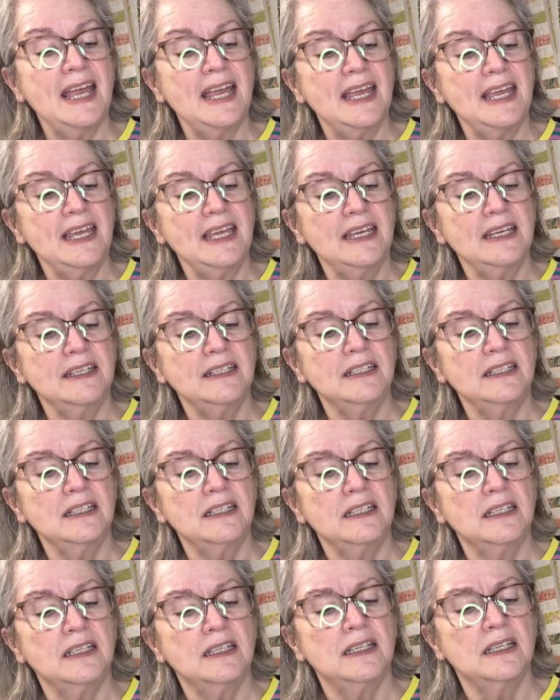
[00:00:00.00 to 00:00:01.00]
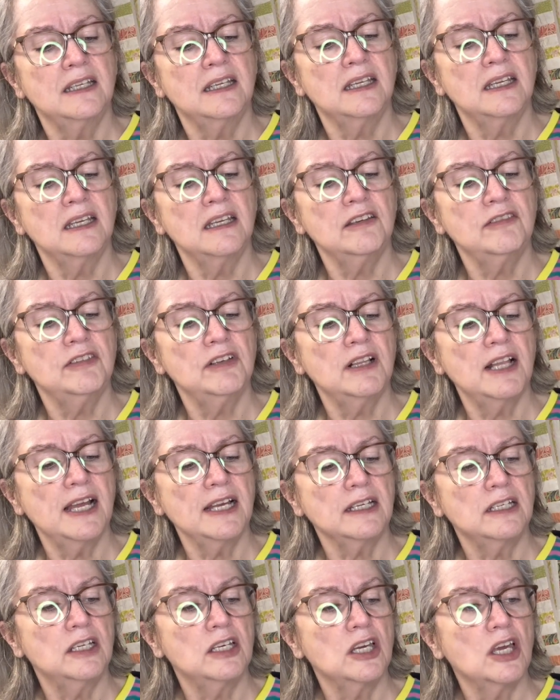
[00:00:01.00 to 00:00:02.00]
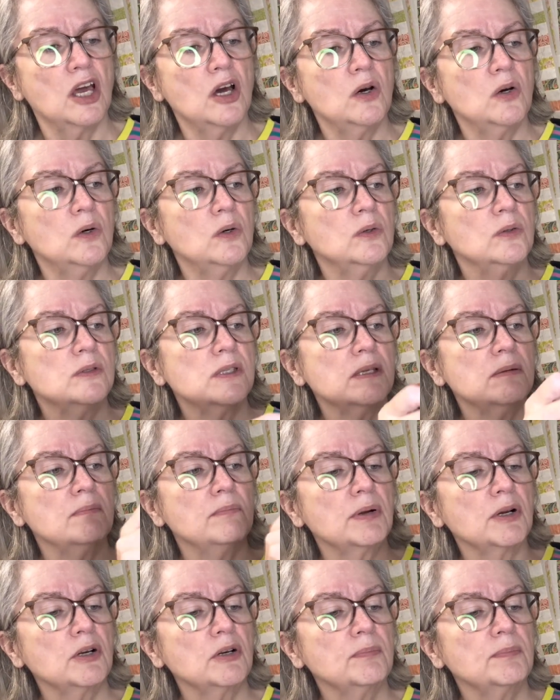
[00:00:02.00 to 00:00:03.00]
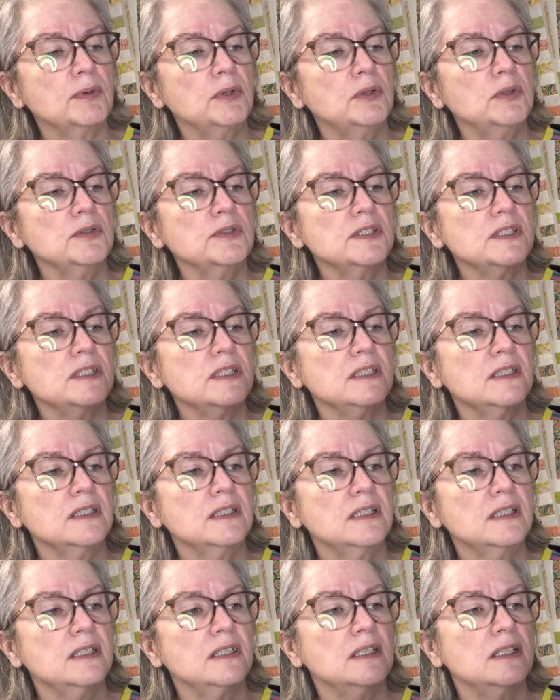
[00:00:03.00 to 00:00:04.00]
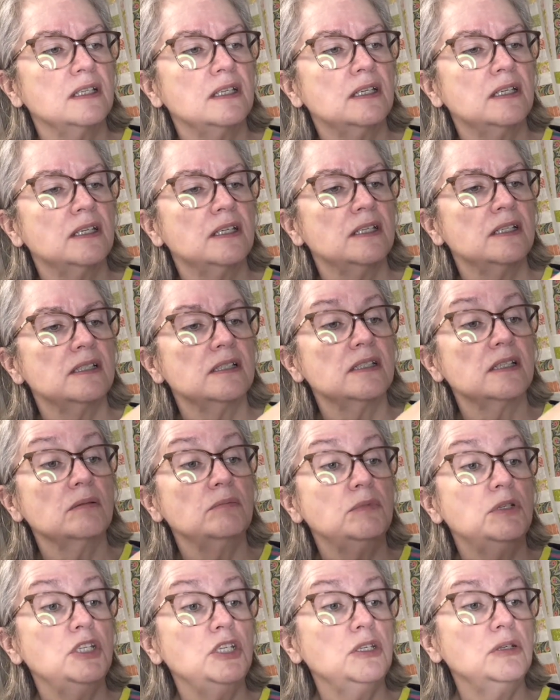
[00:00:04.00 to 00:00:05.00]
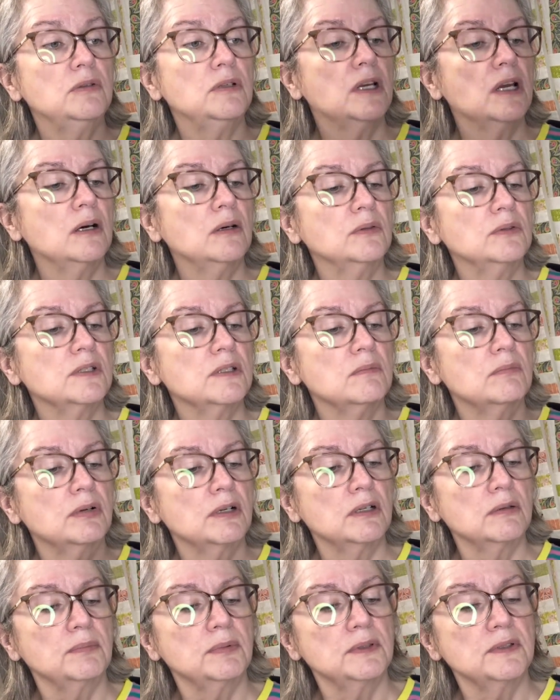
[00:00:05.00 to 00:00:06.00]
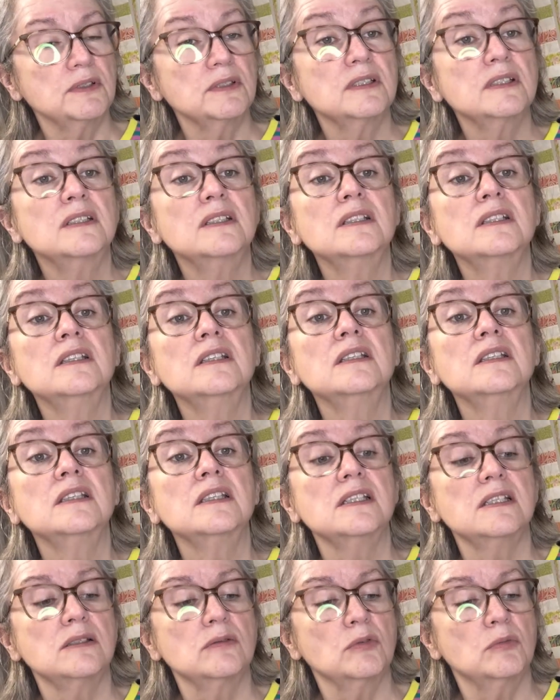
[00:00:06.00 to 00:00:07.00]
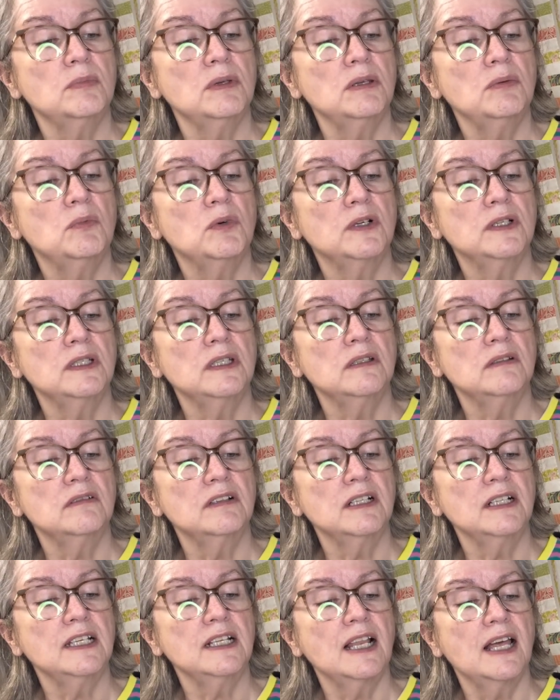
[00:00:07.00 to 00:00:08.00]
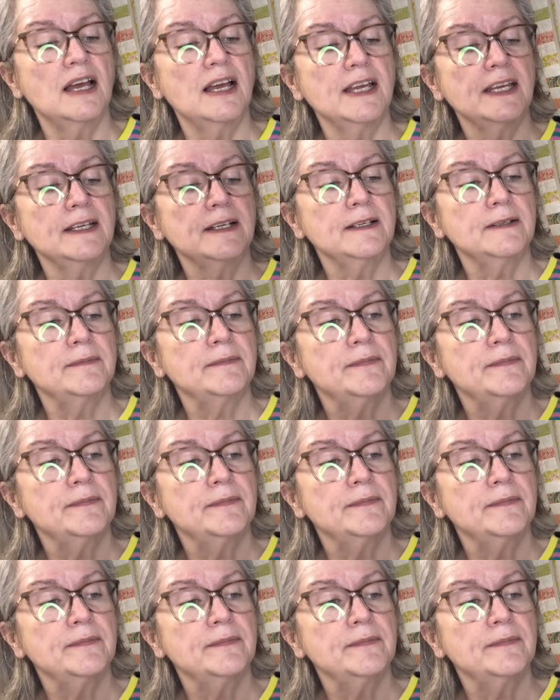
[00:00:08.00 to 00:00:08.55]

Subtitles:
And if you like golds and purples, subdued golds and purples, this would be one you'd really like.